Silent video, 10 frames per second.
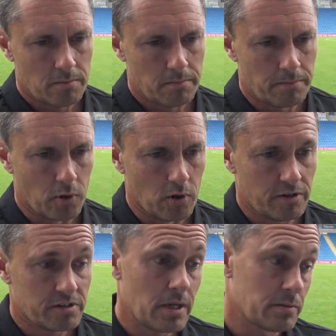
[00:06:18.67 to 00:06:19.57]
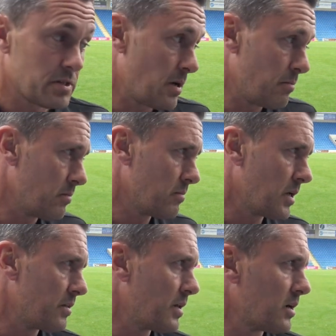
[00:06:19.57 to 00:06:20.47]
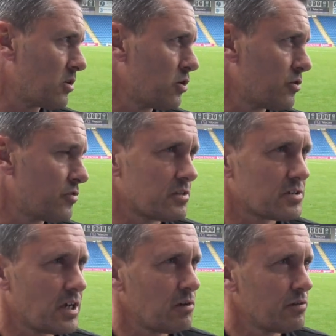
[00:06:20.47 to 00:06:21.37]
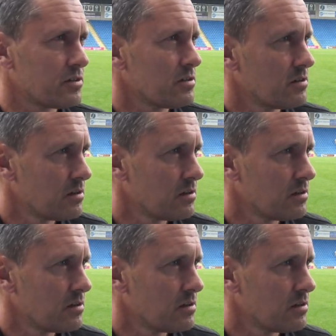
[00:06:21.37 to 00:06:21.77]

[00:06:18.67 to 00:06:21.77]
But at the same time, that goes for ourselves.